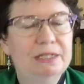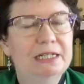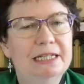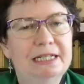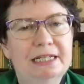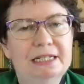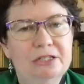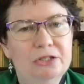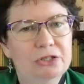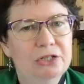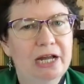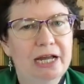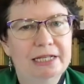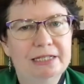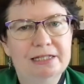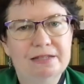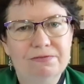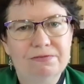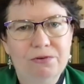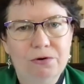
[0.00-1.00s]
It is
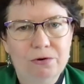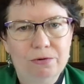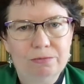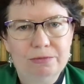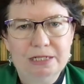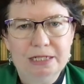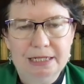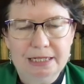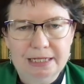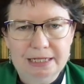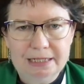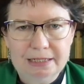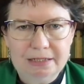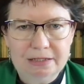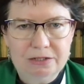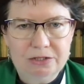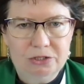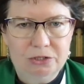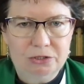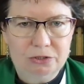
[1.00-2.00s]
transformed
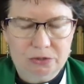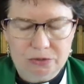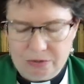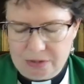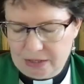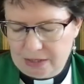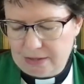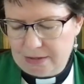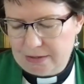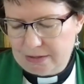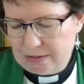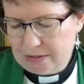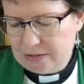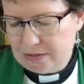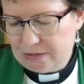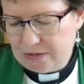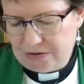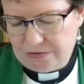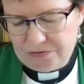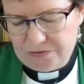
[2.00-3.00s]
into
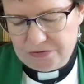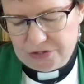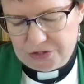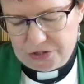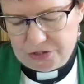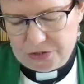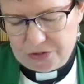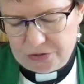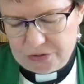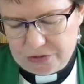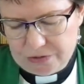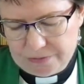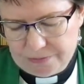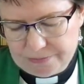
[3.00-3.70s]
servitude.